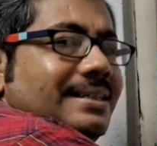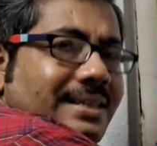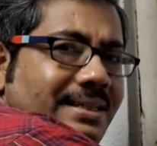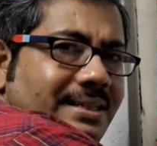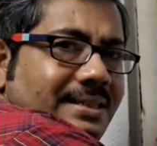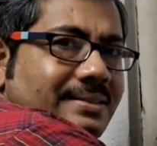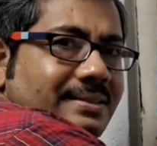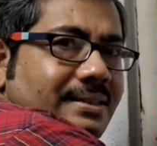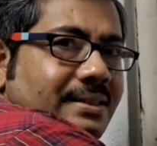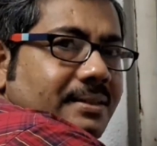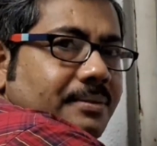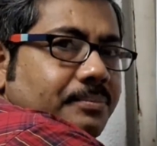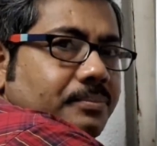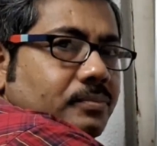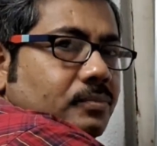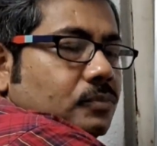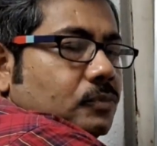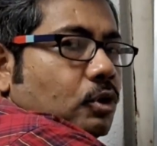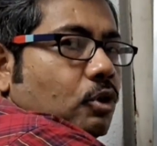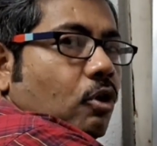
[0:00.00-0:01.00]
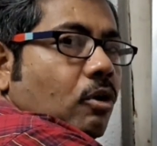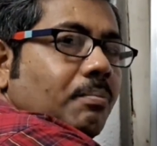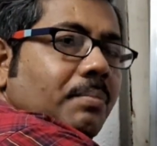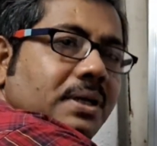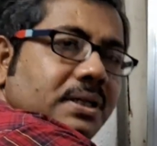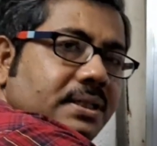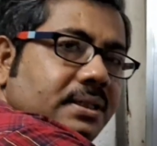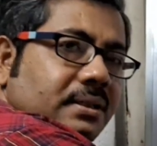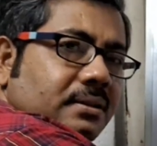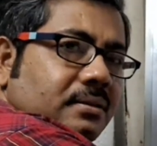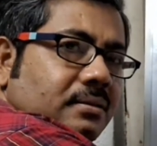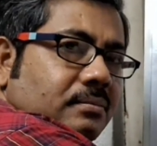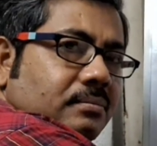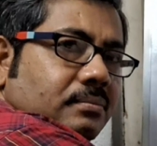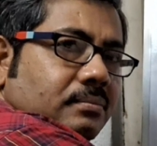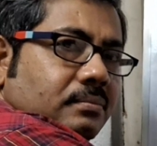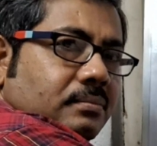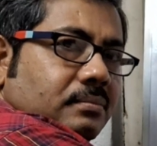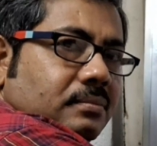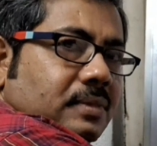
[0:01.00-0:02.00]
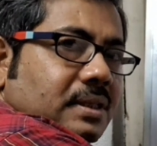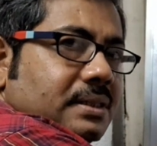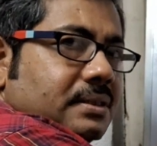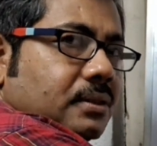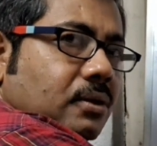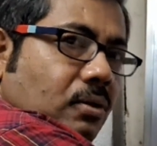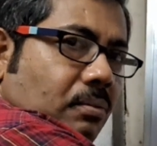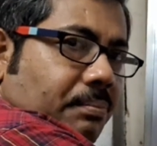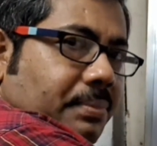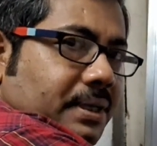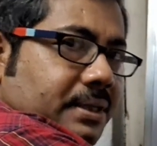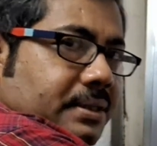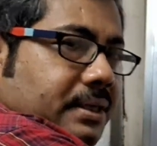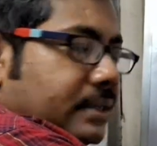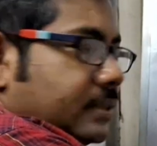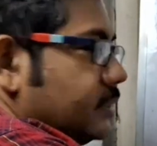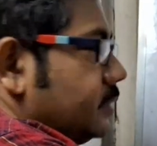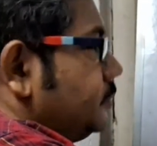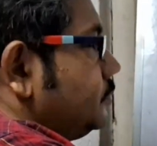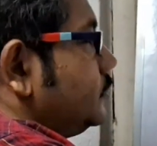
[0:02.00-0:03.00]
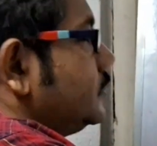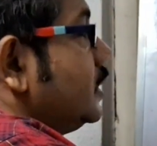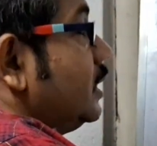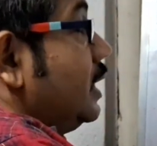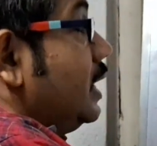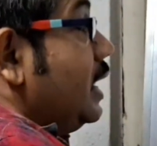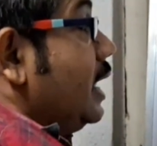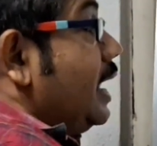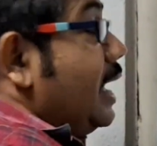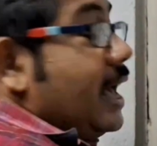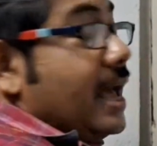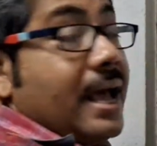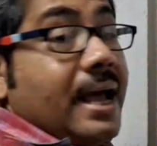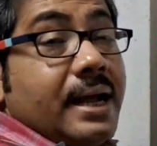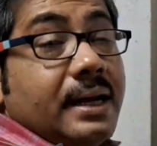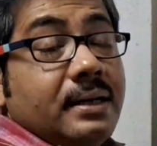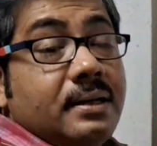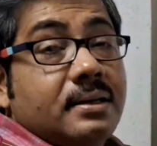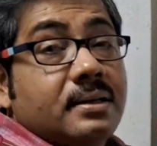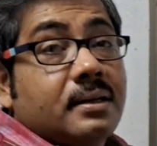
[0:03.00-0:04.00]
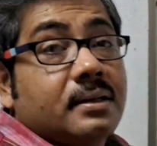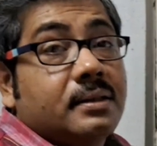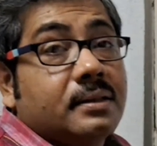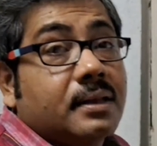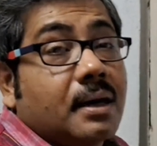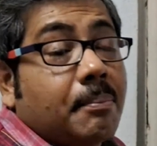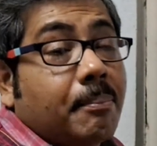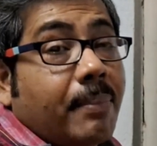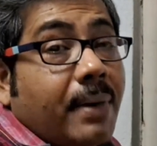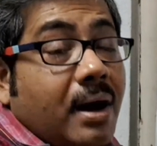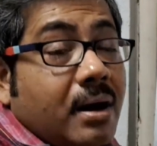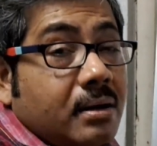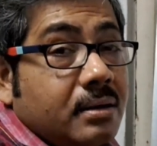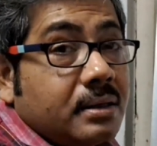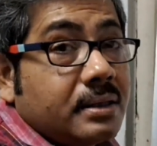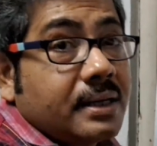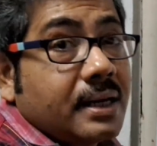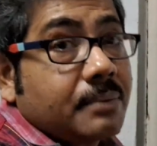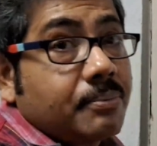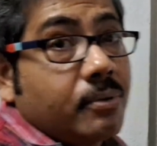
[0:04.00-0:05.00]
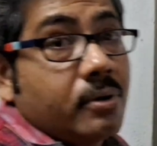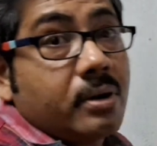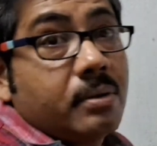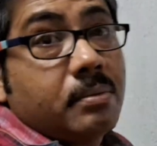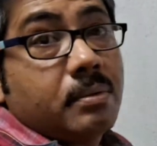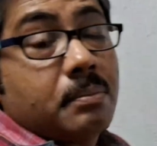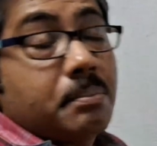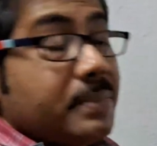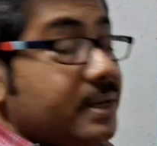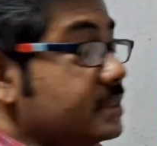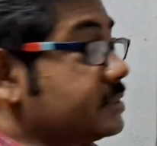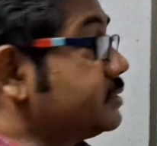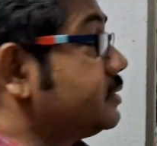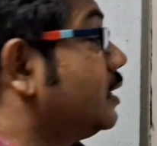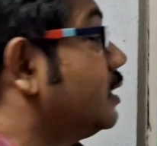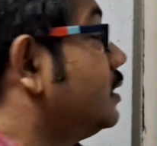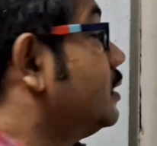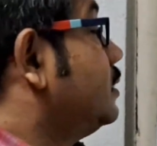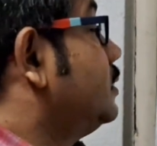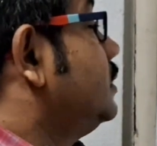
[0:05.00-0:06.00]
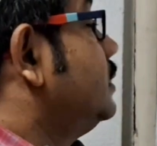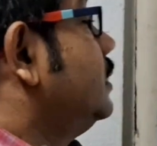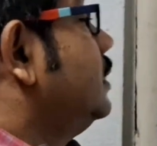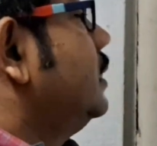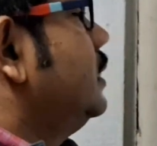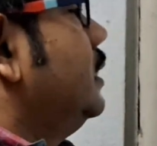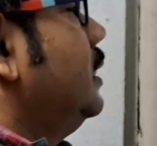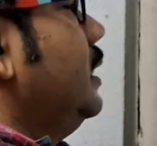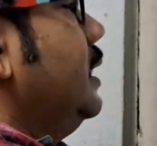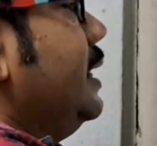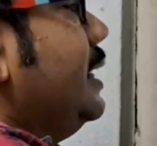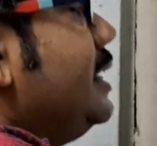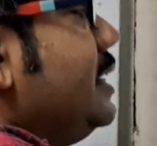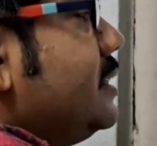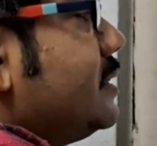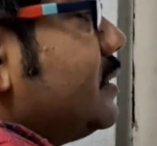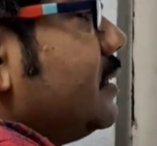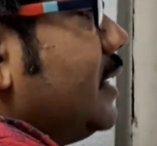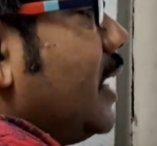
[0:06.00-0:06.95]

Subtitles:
TDC, combustion is completed. And the burnt air fuel mixture is